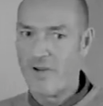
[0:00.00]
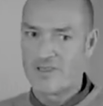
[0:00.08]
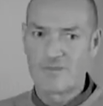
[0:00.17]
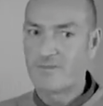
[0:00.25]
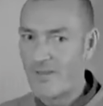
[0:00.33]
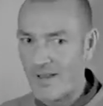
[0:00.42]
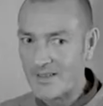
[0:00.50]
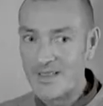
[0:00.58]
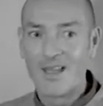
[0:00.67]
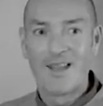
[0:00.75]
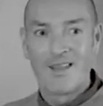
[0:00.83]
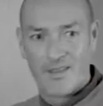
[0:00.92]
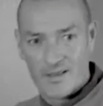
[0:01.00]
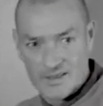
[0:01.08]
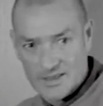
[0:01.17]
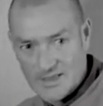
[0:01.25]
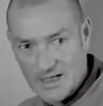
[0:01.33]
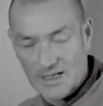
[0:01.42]
Whereas in fact,
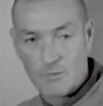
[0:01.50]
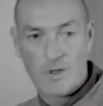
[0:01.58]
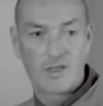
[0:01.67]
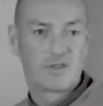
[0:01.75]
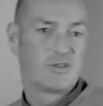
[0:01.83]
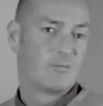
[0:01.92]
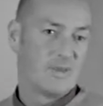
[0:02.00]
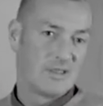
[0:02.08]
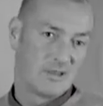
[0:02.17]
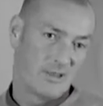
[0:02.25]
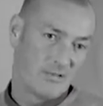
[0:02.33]
that's exactly what I should have been